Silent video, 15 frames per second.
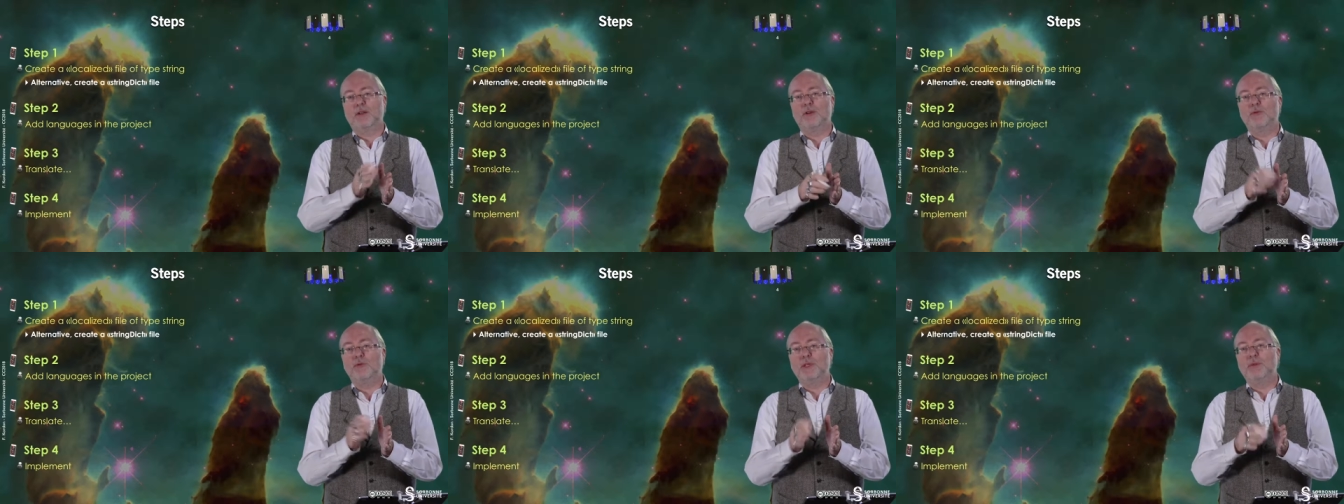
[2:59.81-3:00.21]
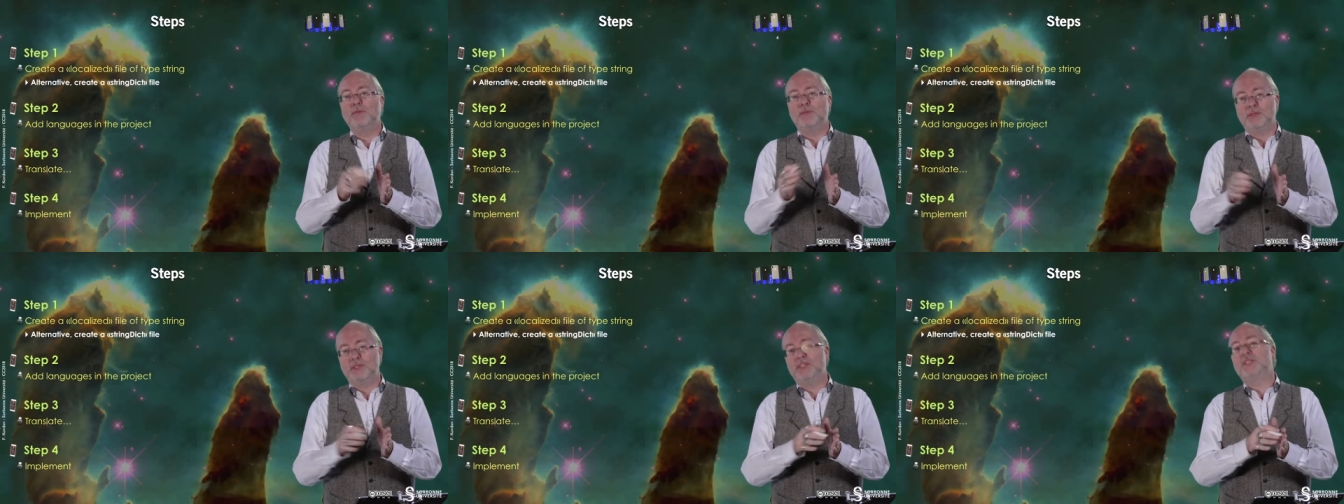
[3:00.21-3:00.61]
will,
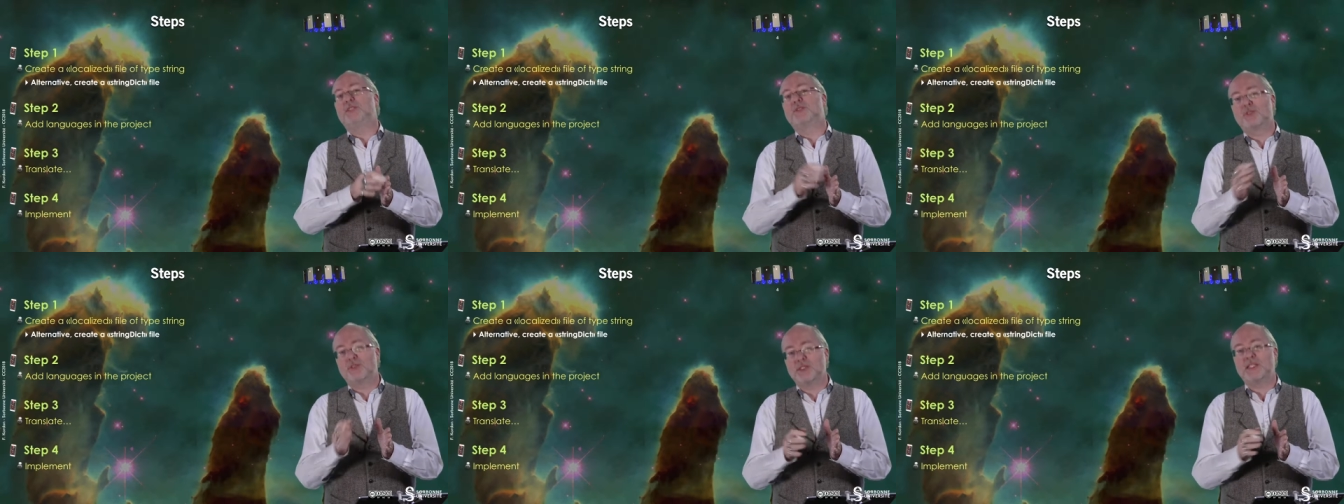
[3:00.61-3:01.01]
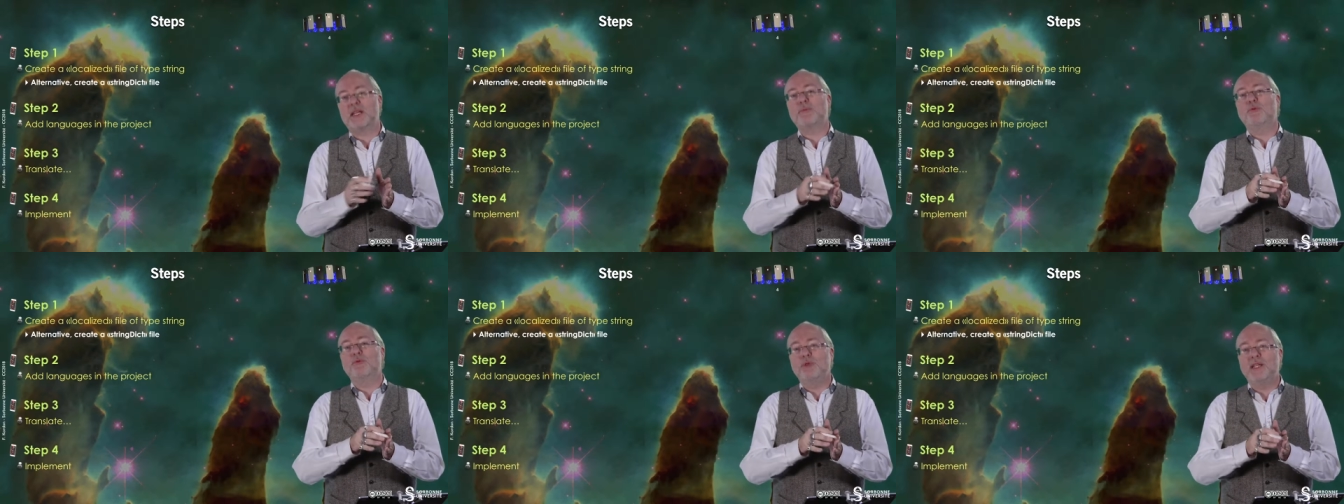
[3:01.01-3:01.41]
this is the second
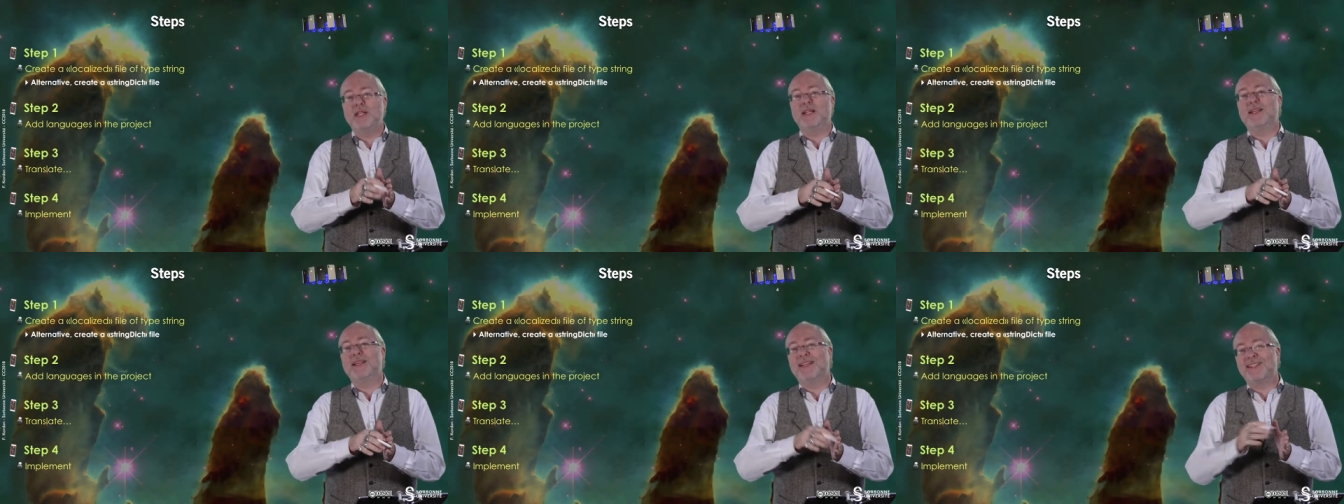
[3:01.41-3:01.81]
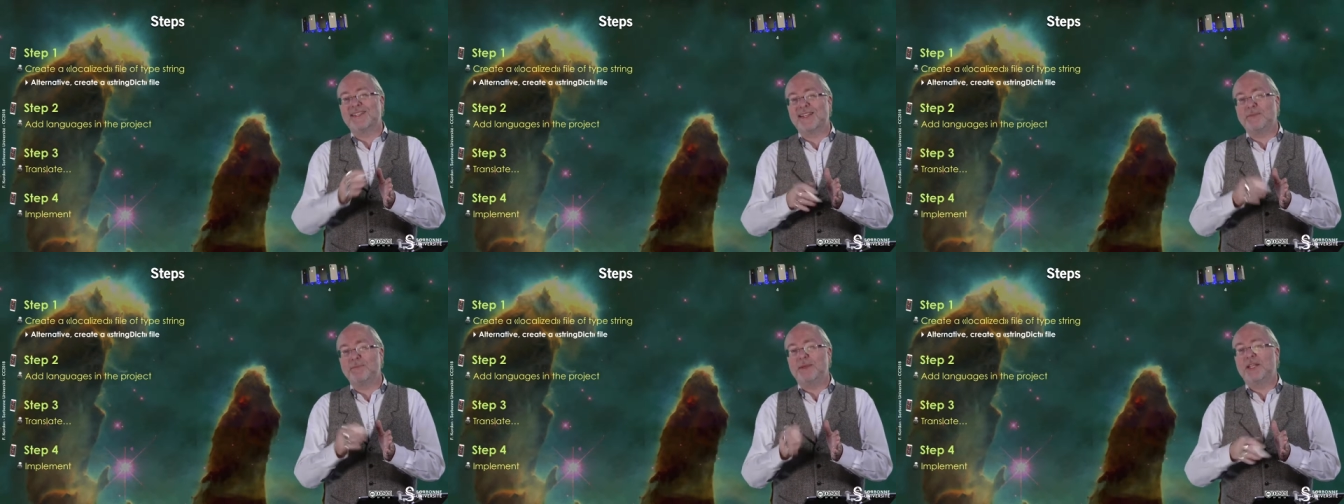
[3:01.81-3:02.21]
step, will
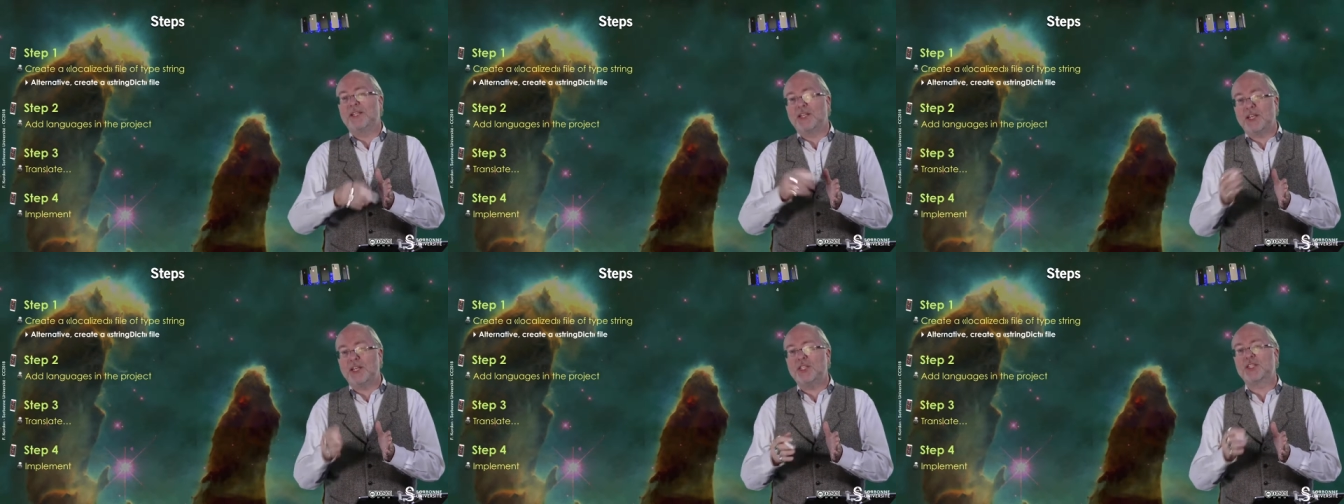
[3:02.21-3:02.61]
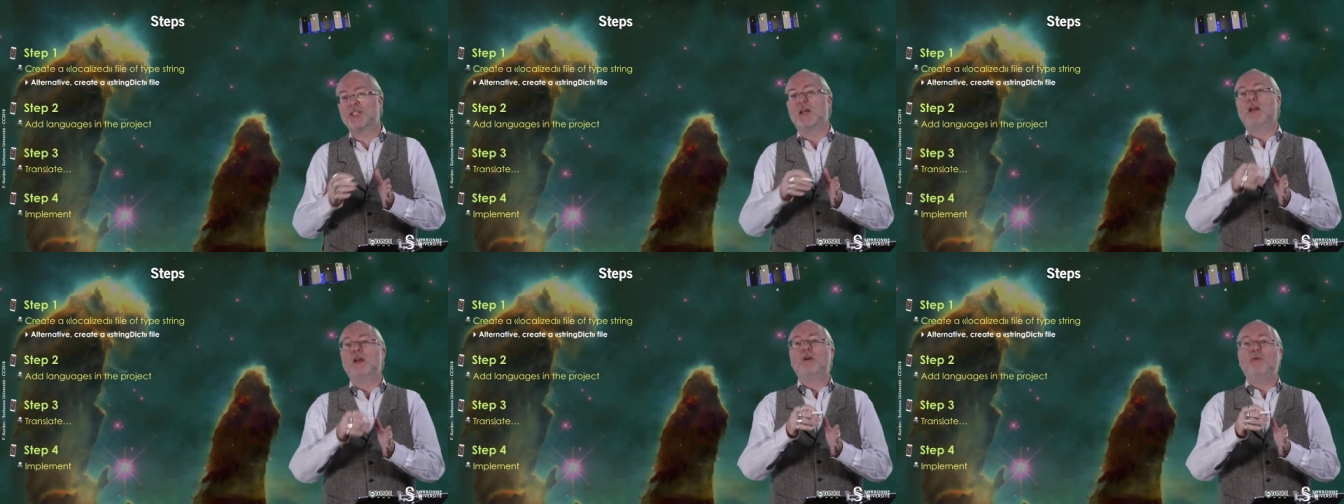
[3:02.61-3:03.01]
enri be enriched
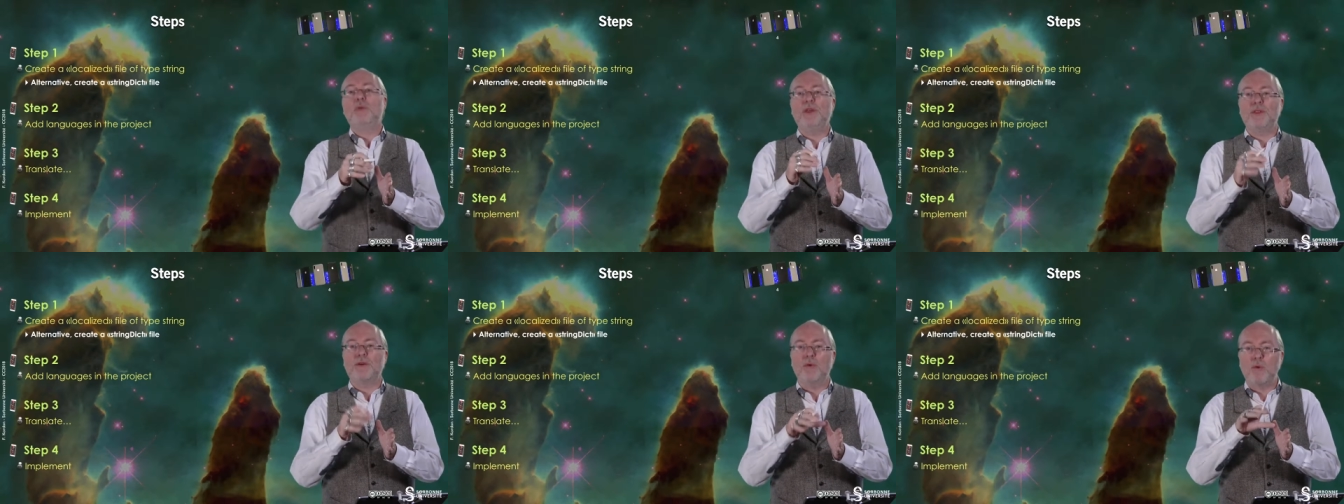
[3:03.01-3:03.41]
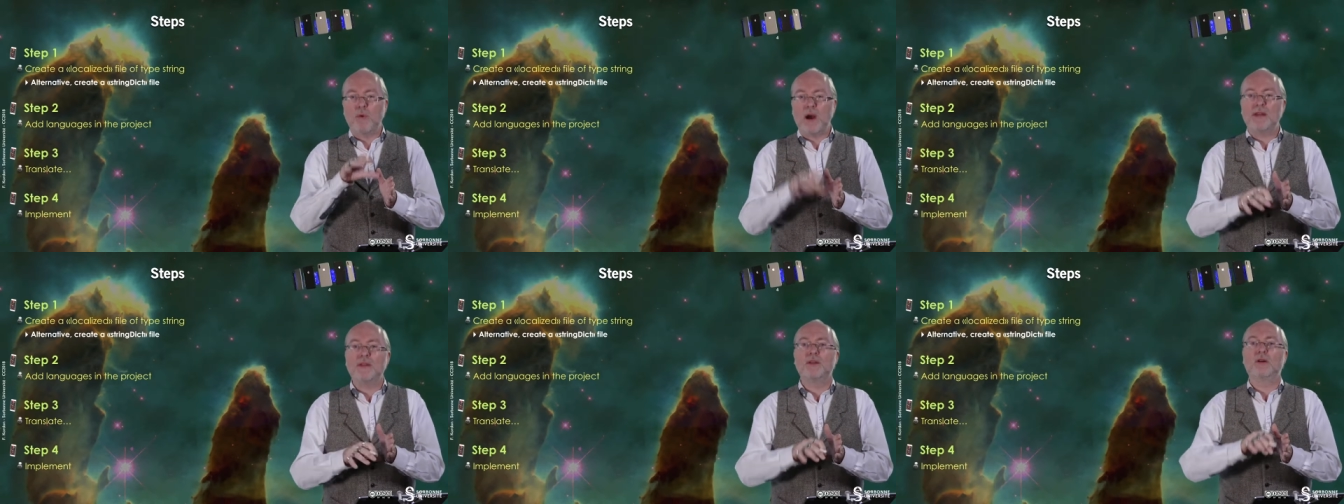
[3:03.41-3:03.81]
with
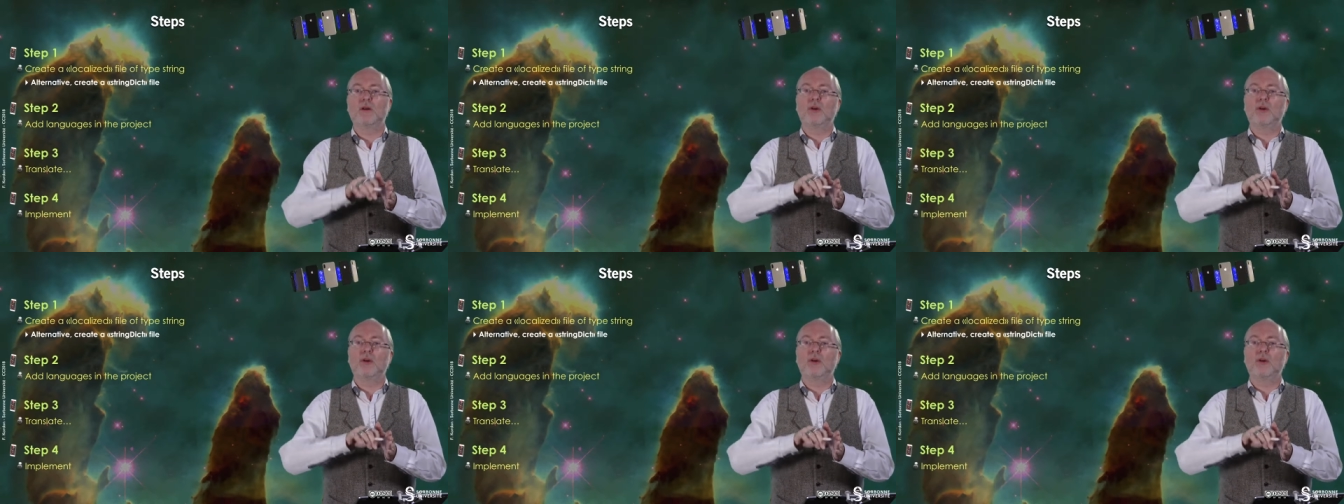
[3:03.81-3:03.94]
one